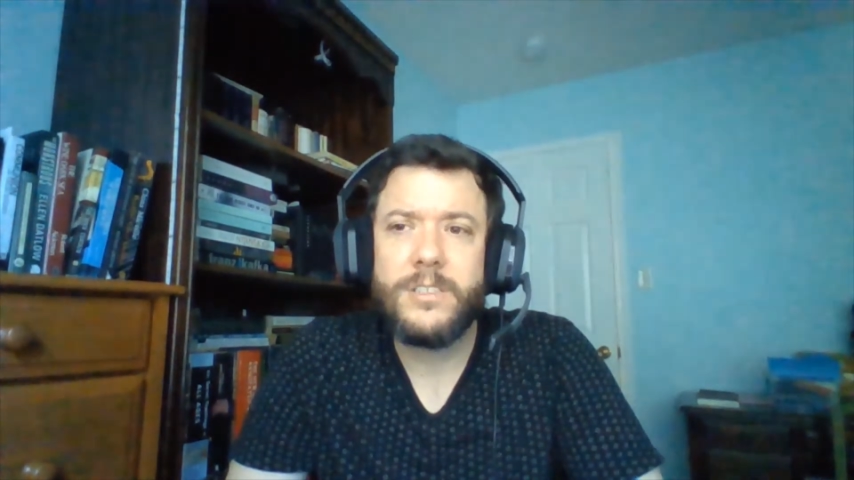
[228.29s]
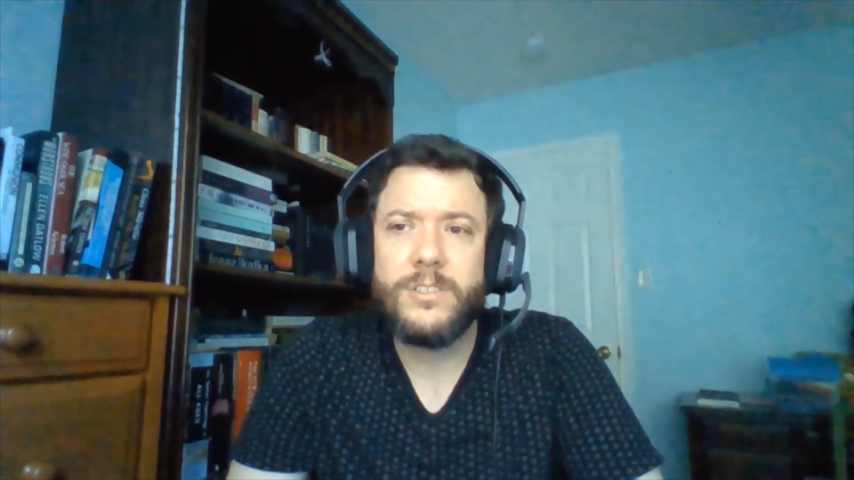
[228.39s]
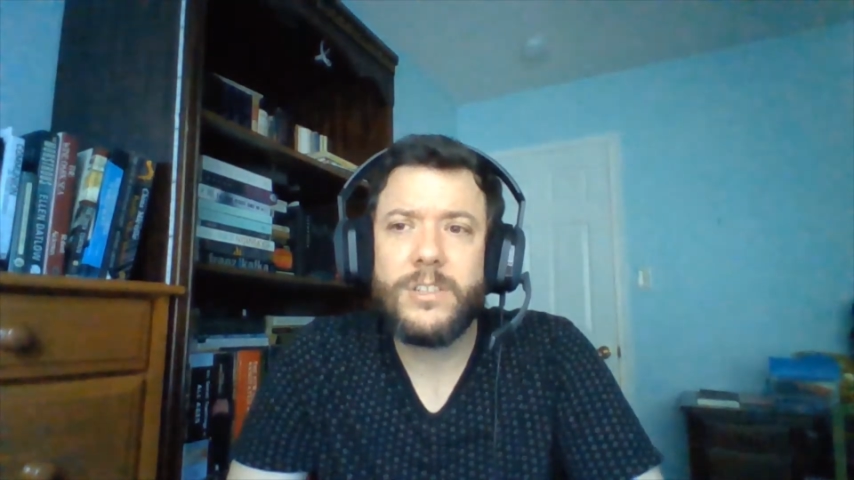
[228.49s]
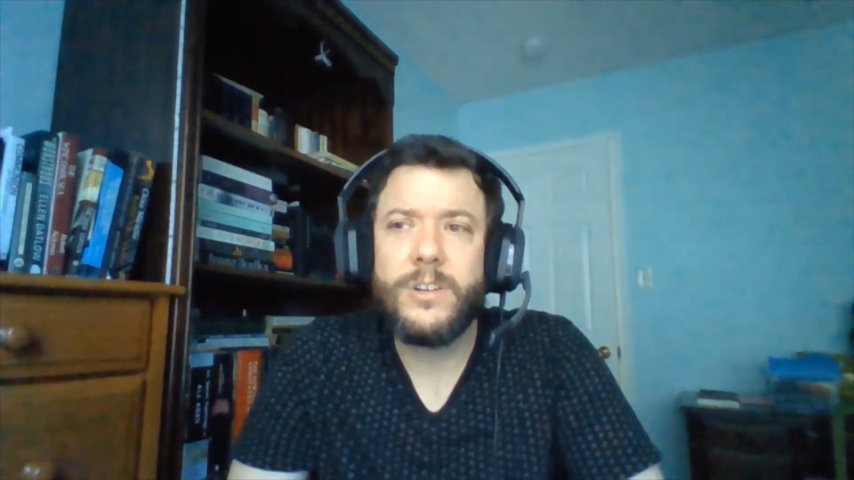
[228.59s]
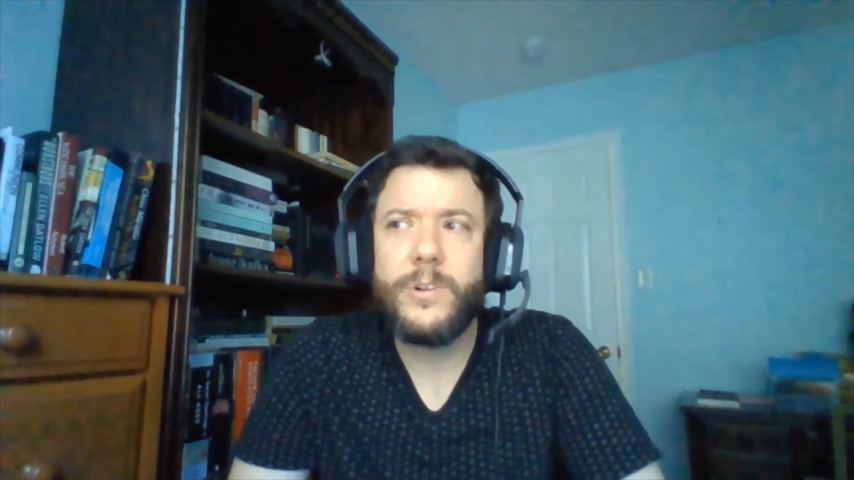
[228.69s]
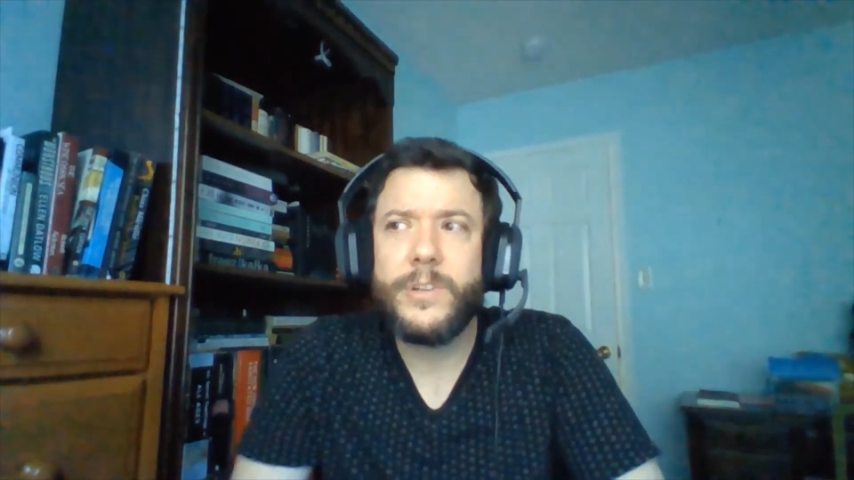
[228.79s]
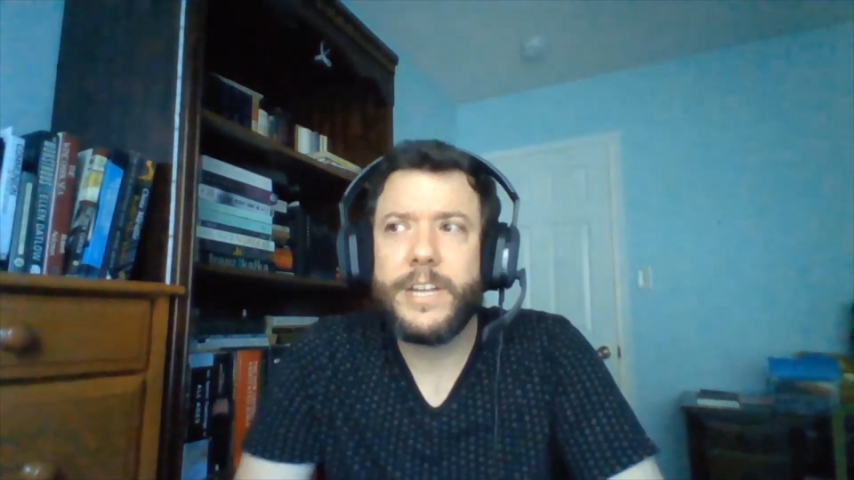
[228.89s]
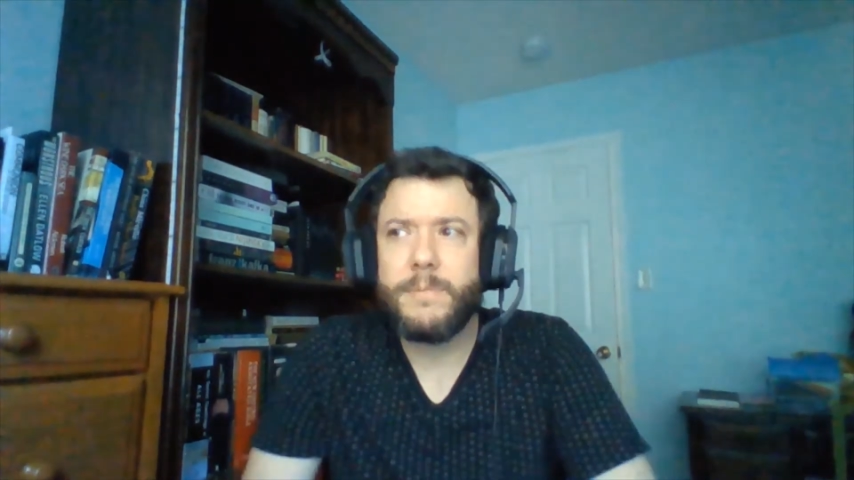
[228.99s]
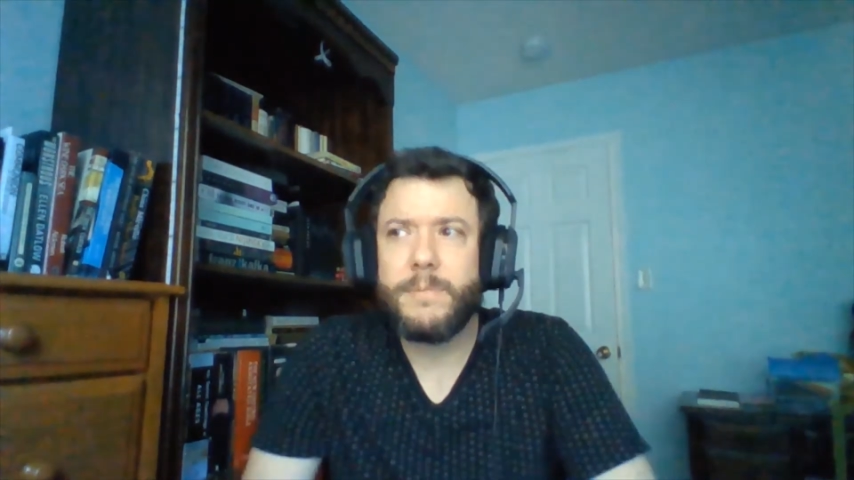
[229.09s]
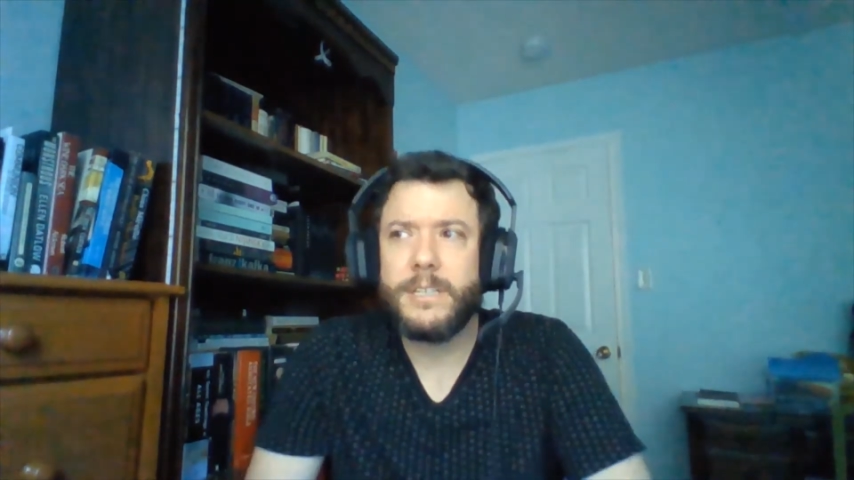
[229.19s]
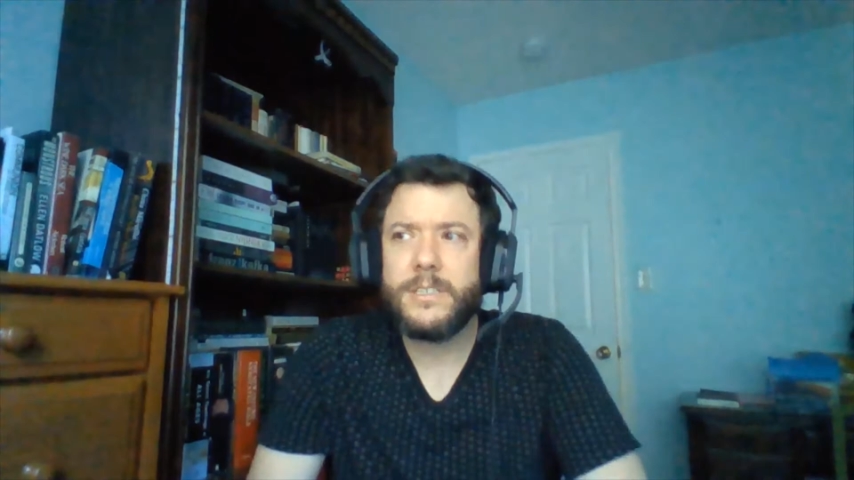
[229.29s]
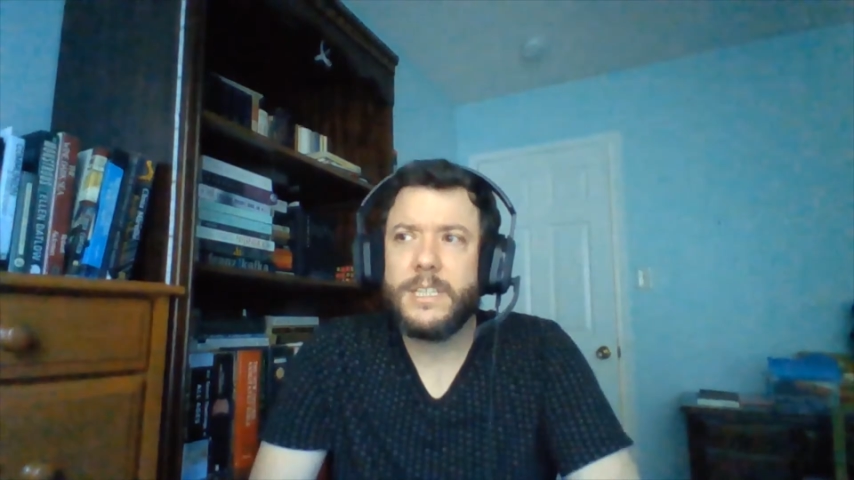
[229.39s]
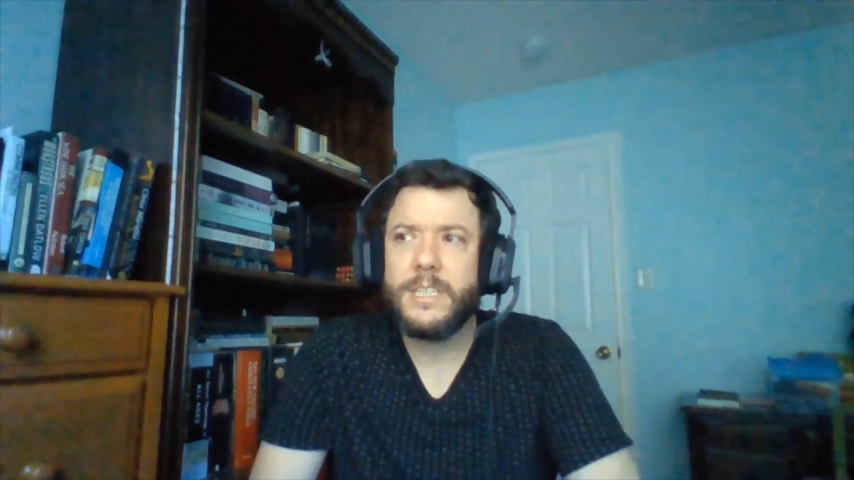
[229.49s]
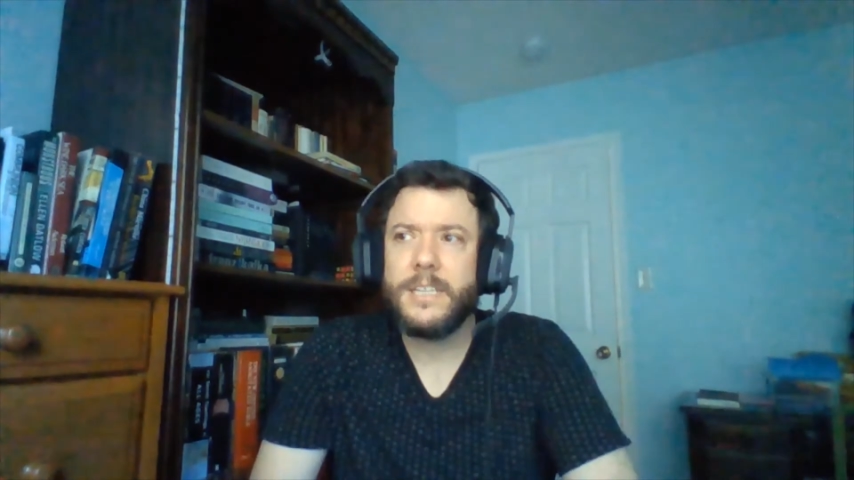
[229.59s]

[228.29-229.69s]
there's occult elements that